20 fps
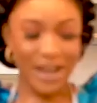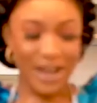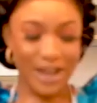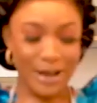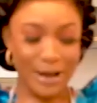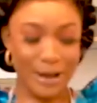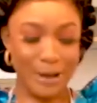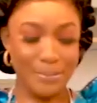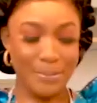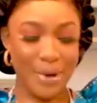
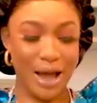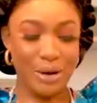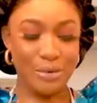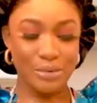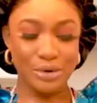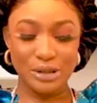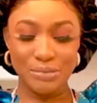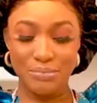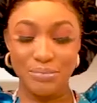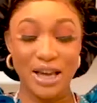Um, I
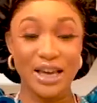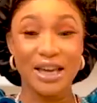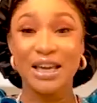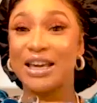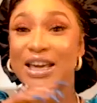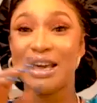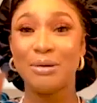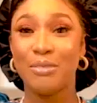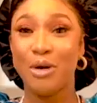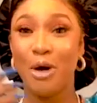would make
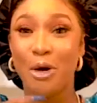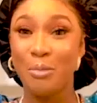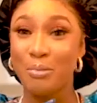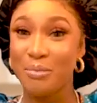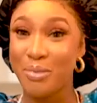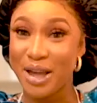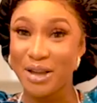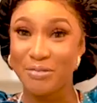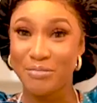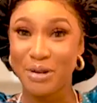him
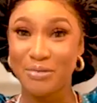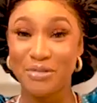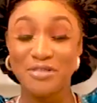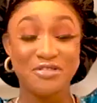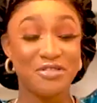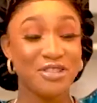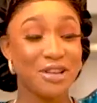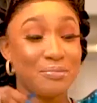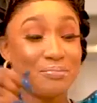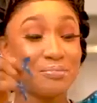homemade baby
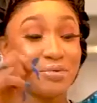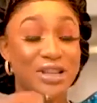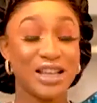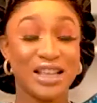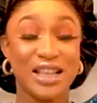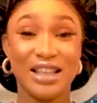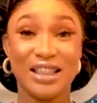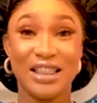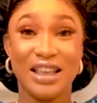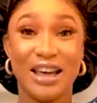food and put
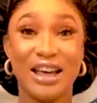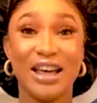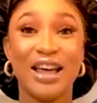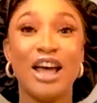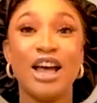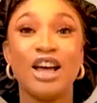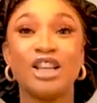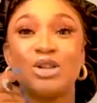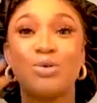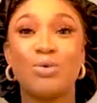it in there.
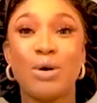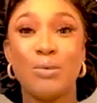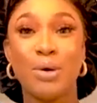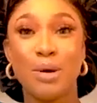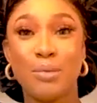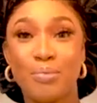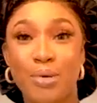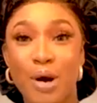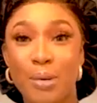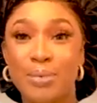So when
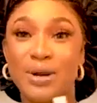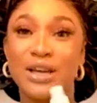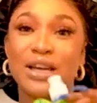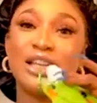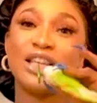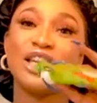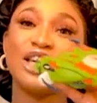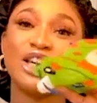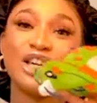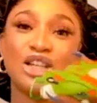we're in public
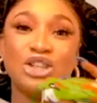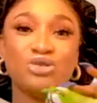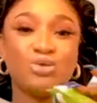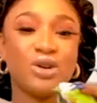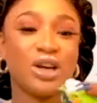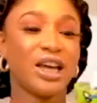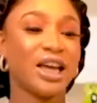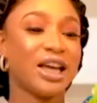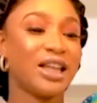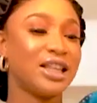and he can
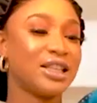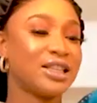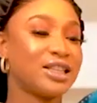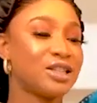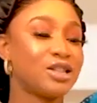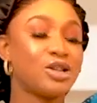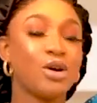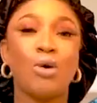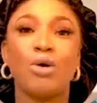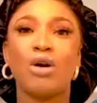drink and it's
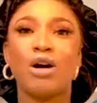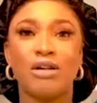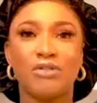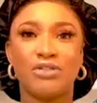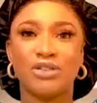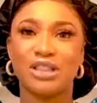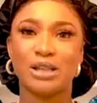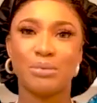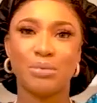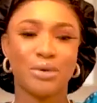so
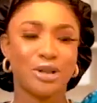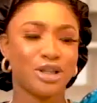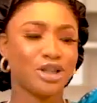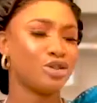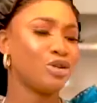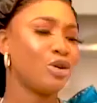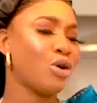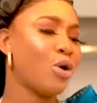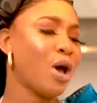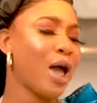comfortable. It's
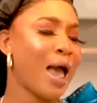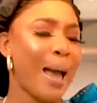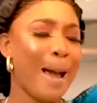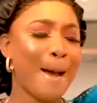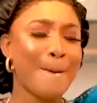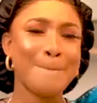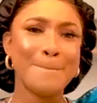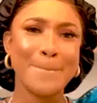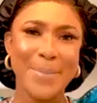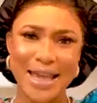so
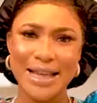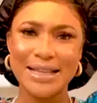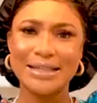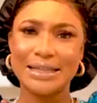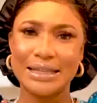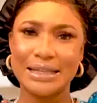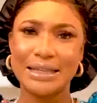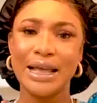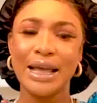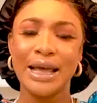
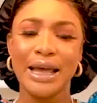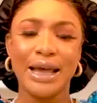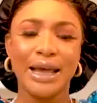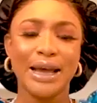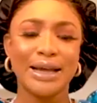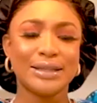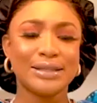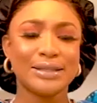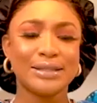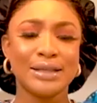amazing.
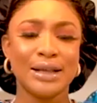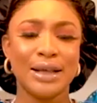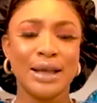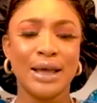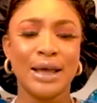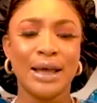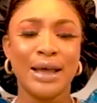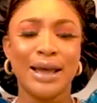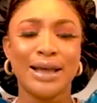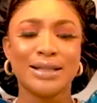It's
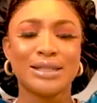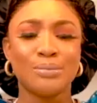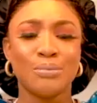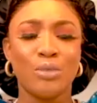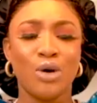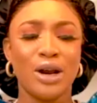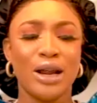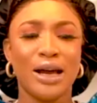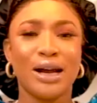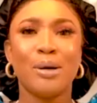it's
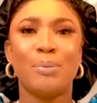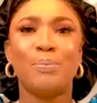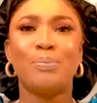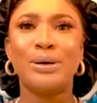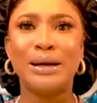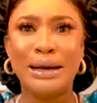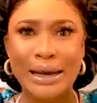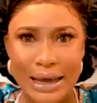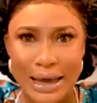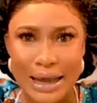more like a
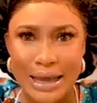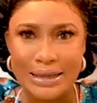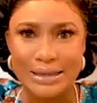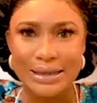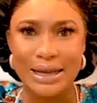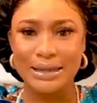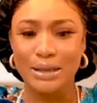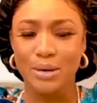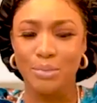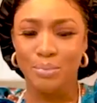plate
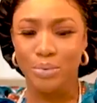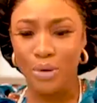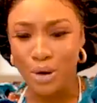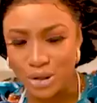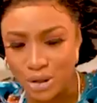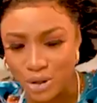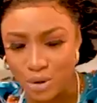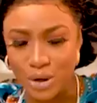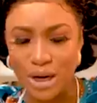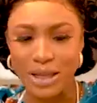and a
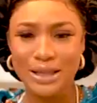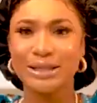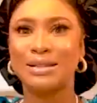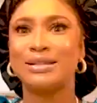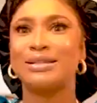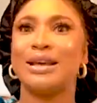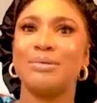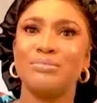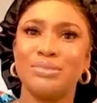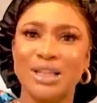bottle and at the
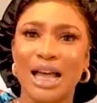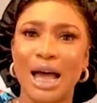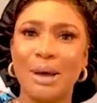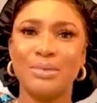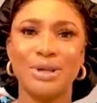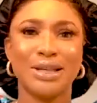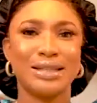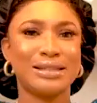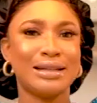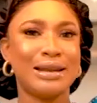same
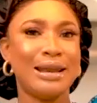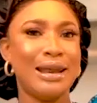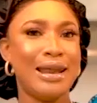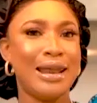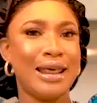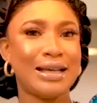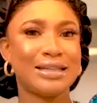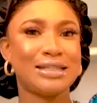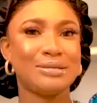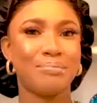time it's
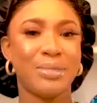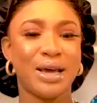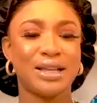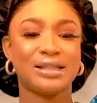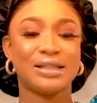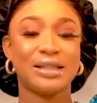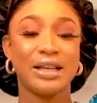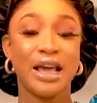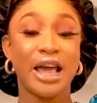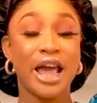less
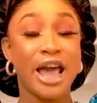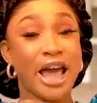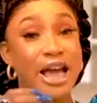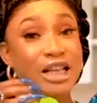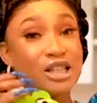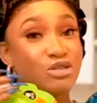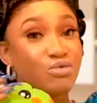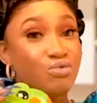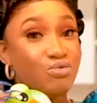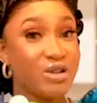messy.
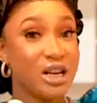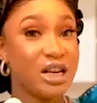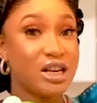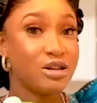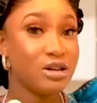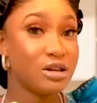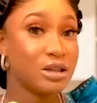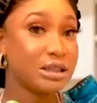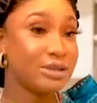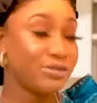It's really
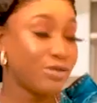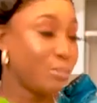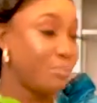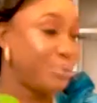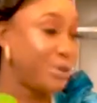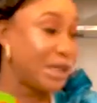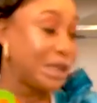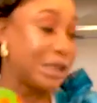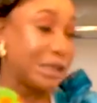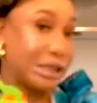good for
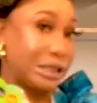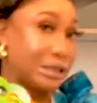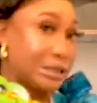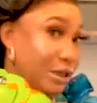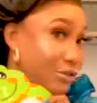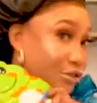beginners.